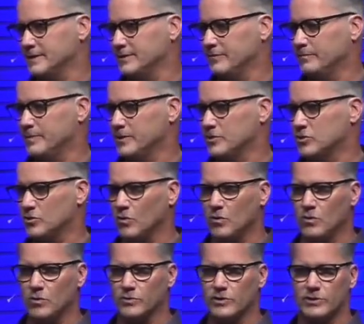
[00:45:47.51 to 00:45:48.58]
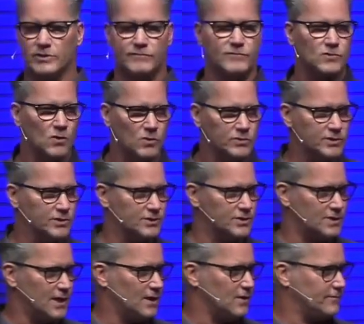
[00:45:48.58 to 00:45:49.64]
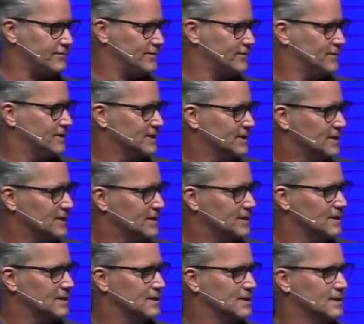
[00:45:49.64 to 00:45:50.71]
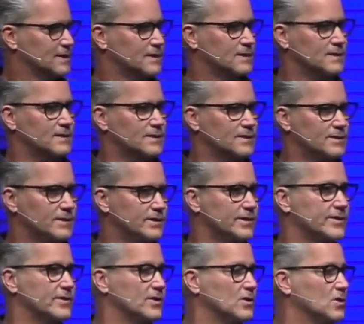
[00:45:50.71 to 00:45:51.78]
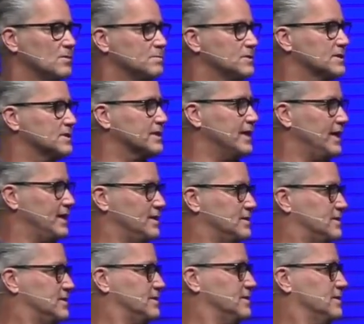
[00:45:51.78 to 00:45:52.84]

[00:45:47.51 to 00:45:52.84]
You've been told, or you've told yourself, you're the hopeless case.